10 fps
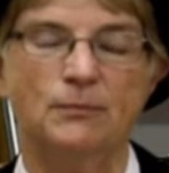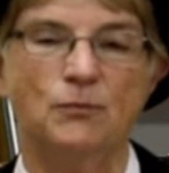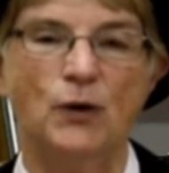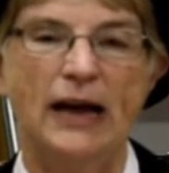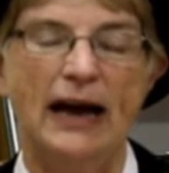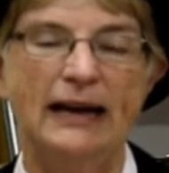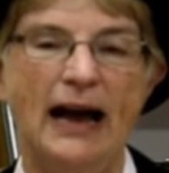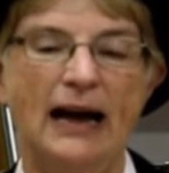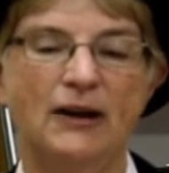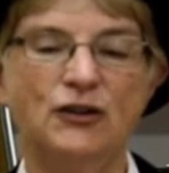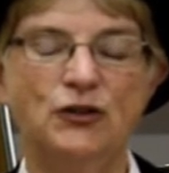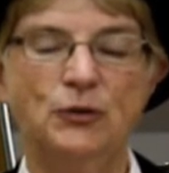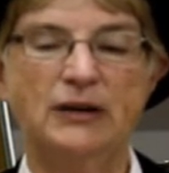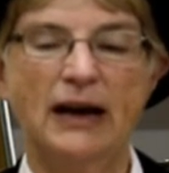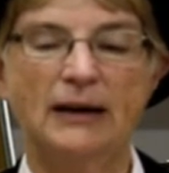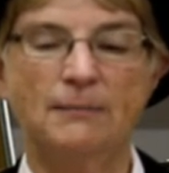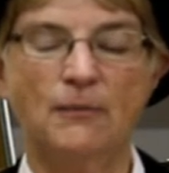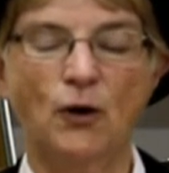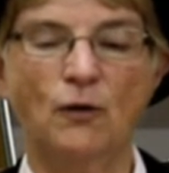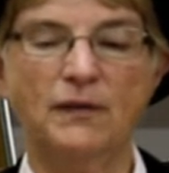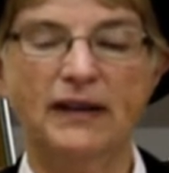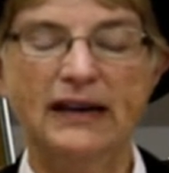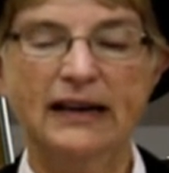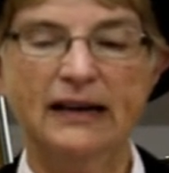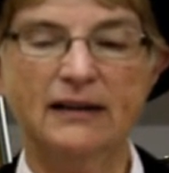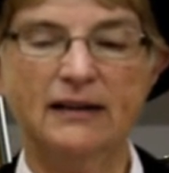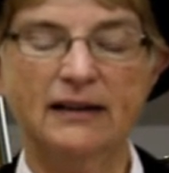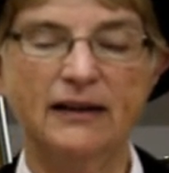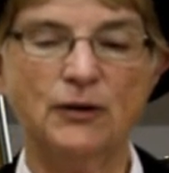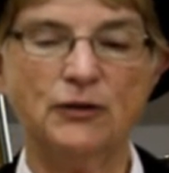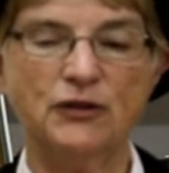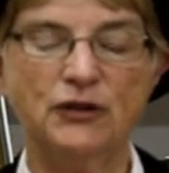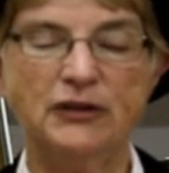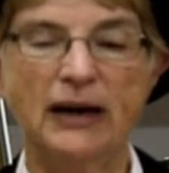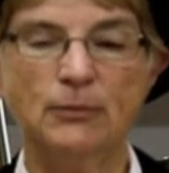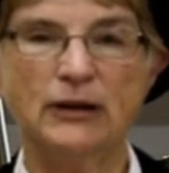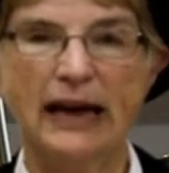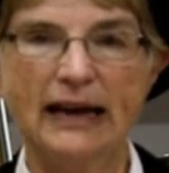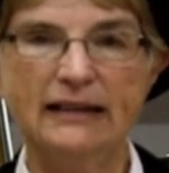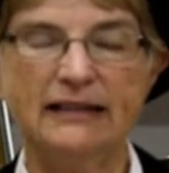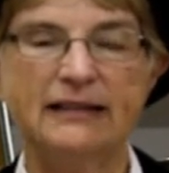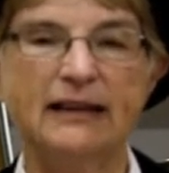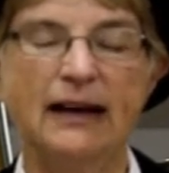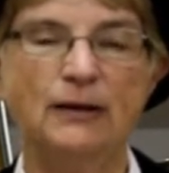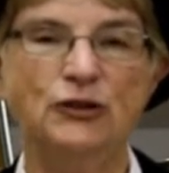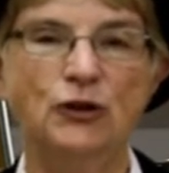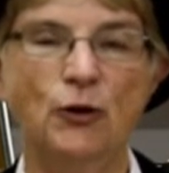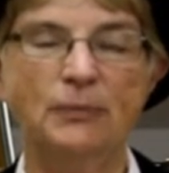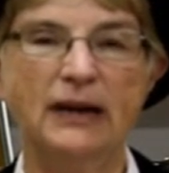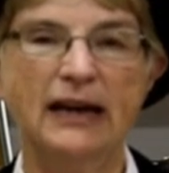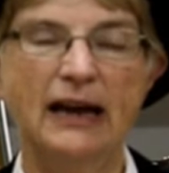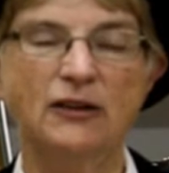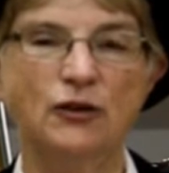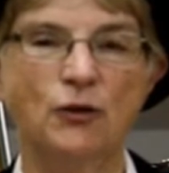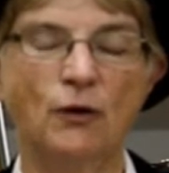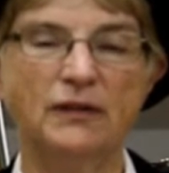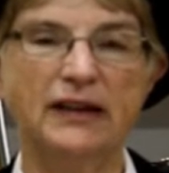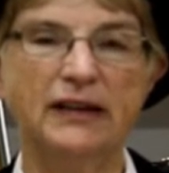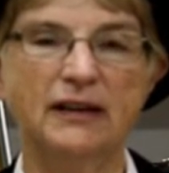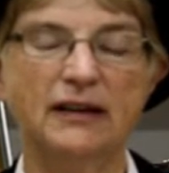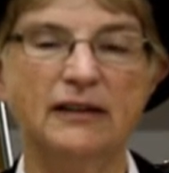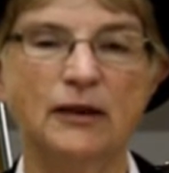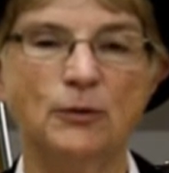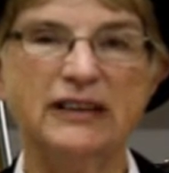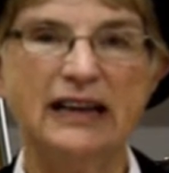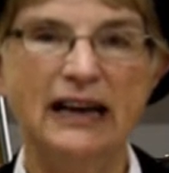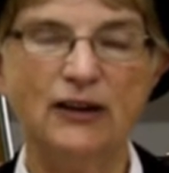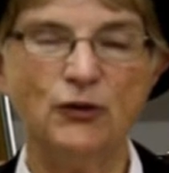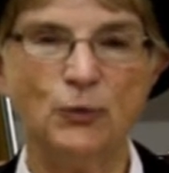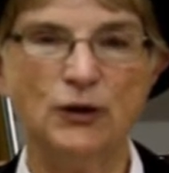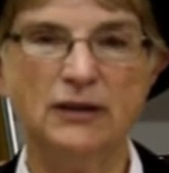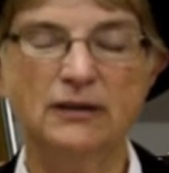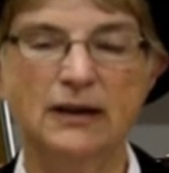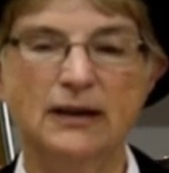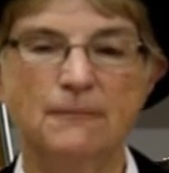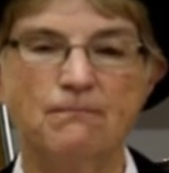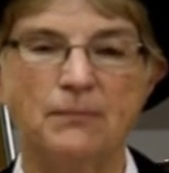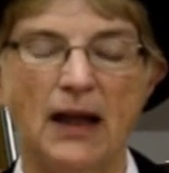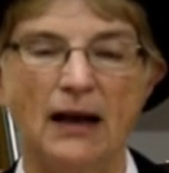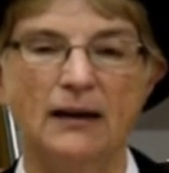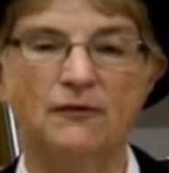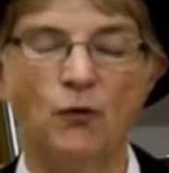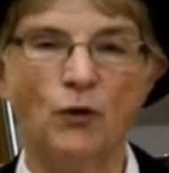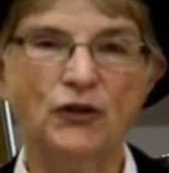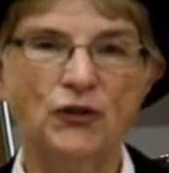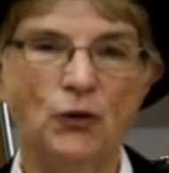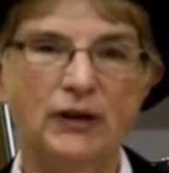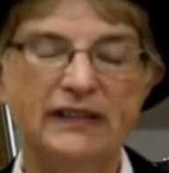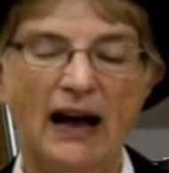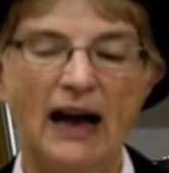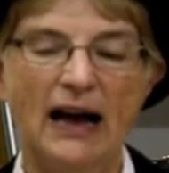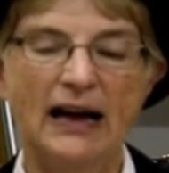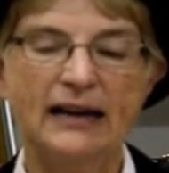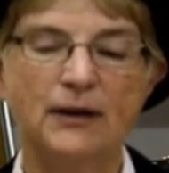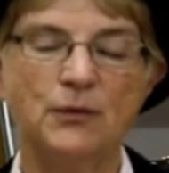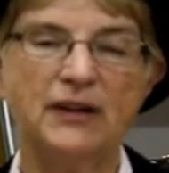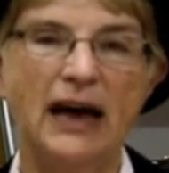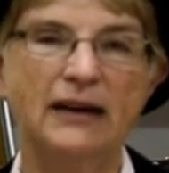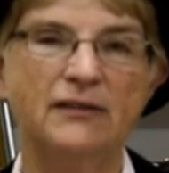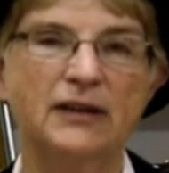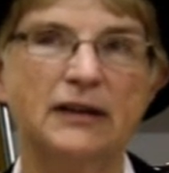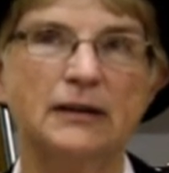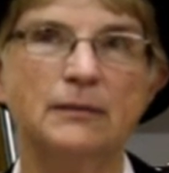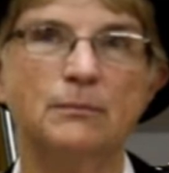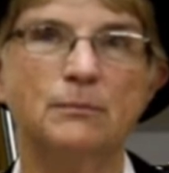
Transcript: um, we had a house. You'd come over the hill, and there's double gates, and you'd open the gate, and you go over the hill, and there was Kingswood, uh, four stories high. It was kind of a